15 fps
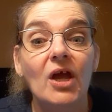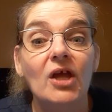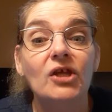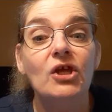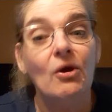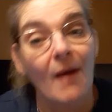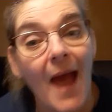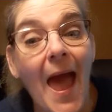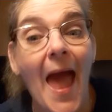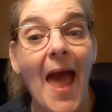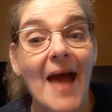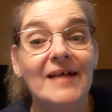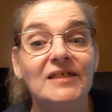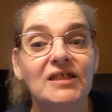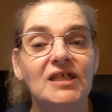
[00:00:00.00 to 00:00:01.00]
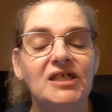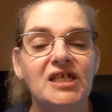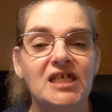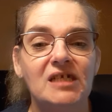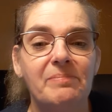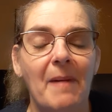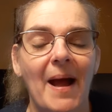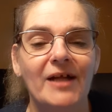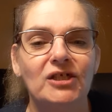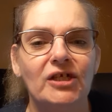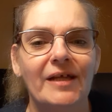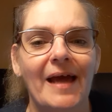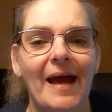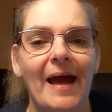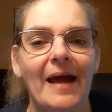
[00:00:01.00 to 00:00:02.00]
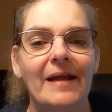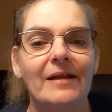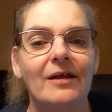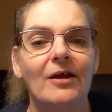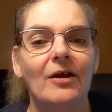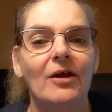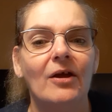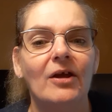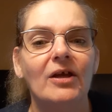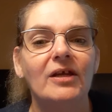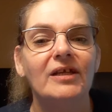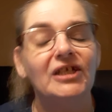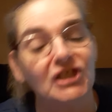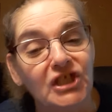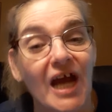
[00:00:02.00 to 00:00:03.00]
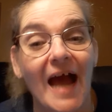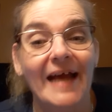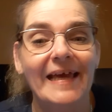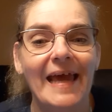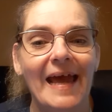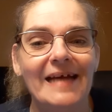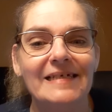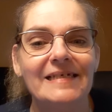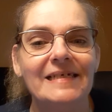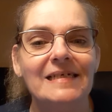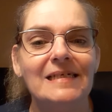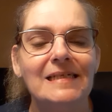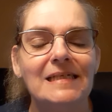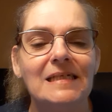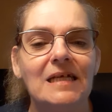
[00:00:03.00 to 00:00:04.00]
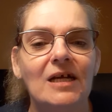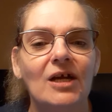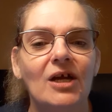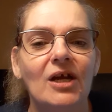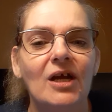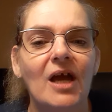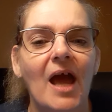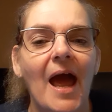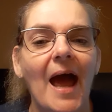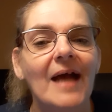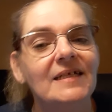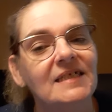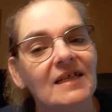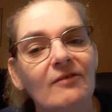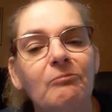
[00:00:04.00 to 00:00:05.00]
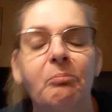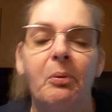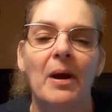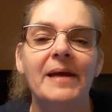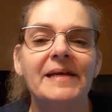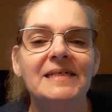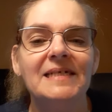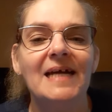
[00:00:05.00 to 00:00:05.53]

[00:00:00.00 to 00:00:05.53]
You ask the dispatcher that, jackasses, instead of breaking